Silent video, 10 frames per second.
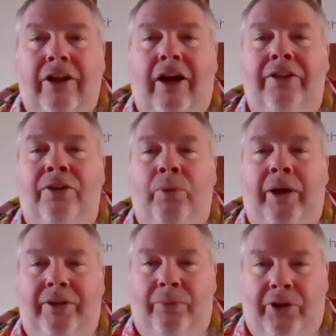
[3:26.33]
And the way
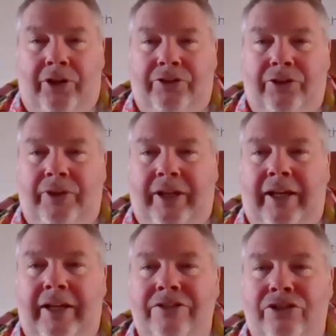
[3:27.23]
that we're going to do that
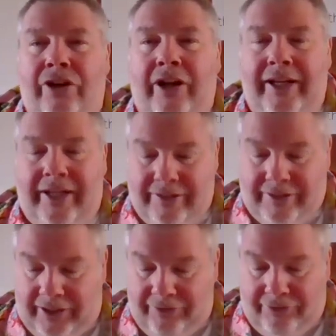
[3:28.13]
is try it in its
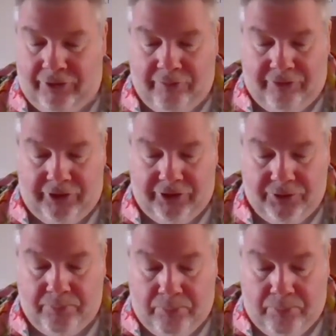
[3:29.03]
neat form first.